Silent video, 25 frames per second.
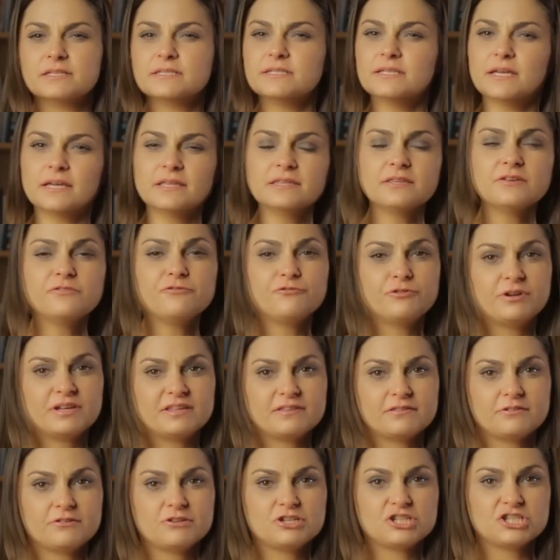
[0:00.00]
Tons of
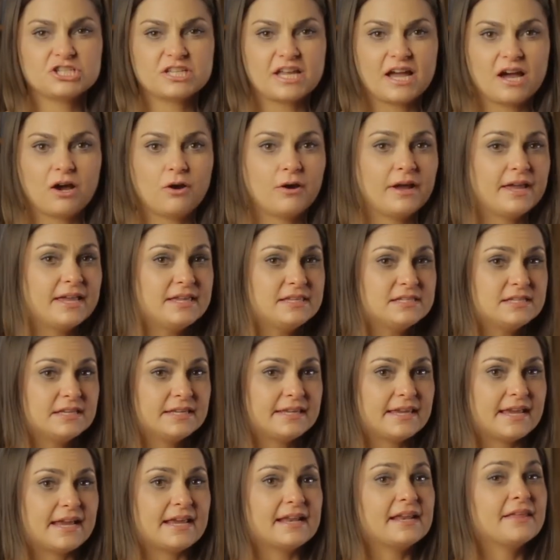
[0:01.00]
research now
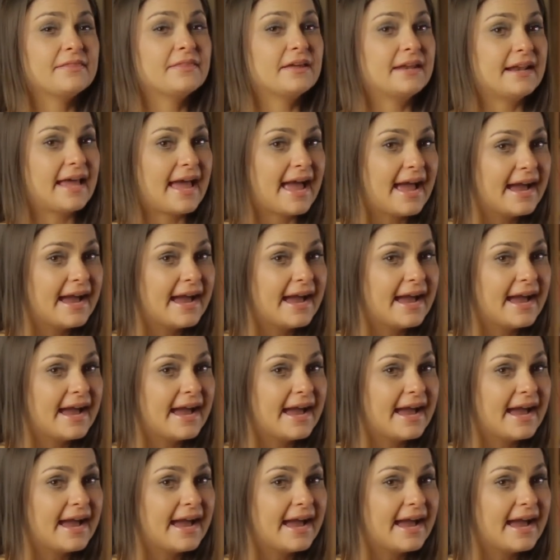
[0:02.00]
indicate that